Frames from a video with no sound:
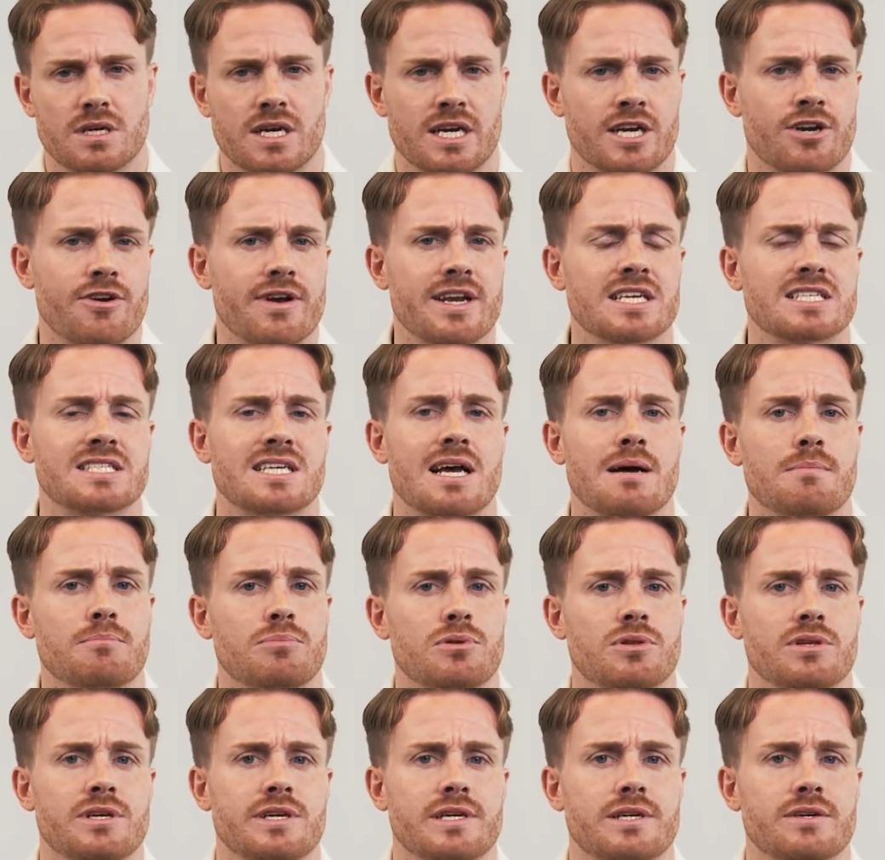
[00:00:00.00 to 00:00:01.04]
A great
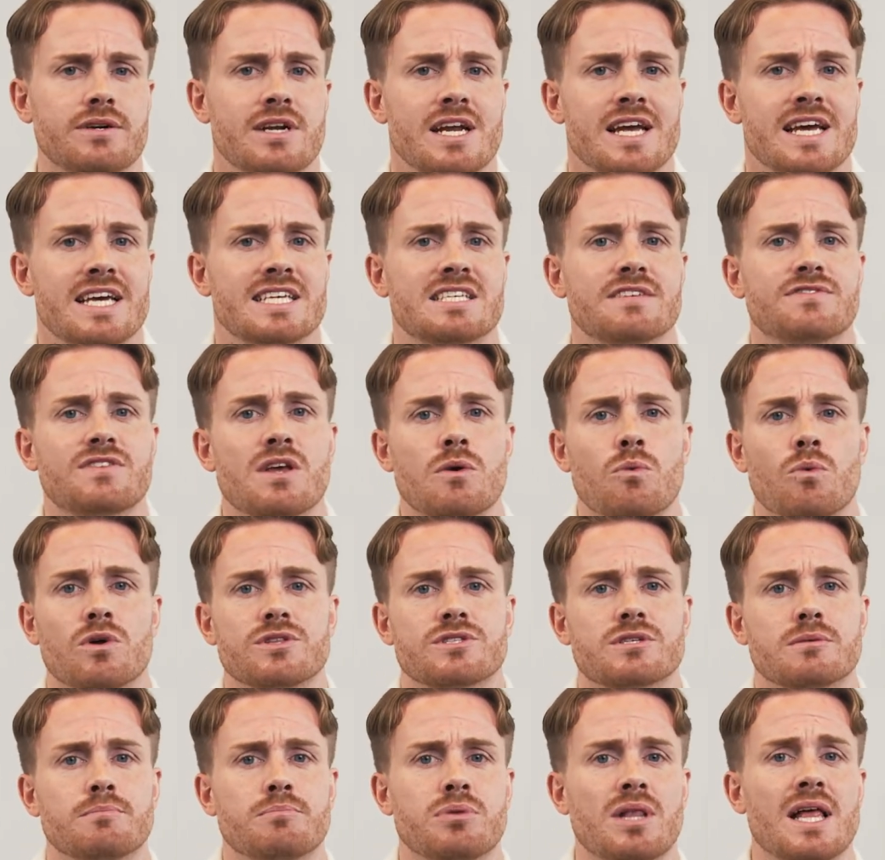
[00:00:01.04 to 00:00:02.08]
example here is if they
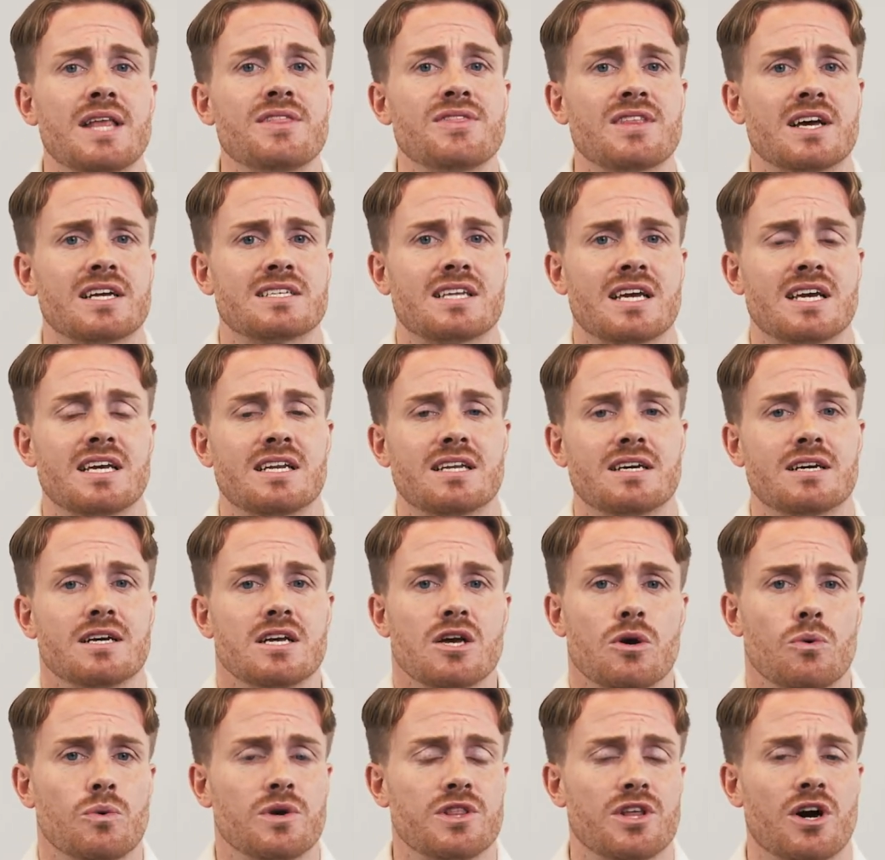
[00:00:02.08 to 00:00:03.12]
want to blend that data
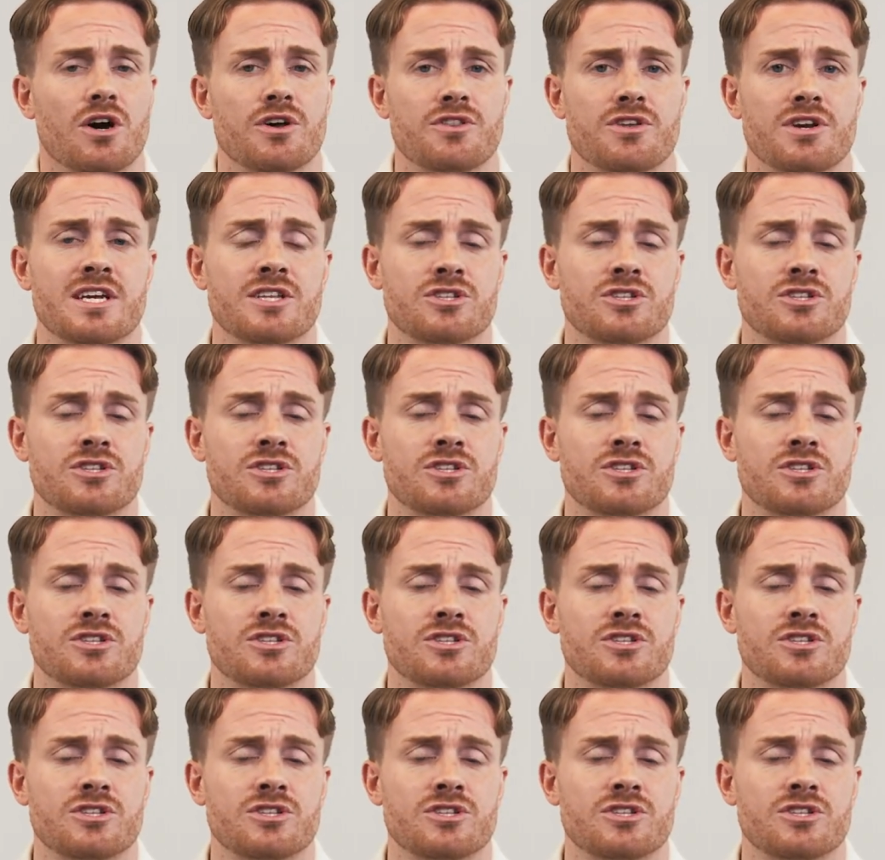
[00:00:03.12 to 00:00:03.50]
with other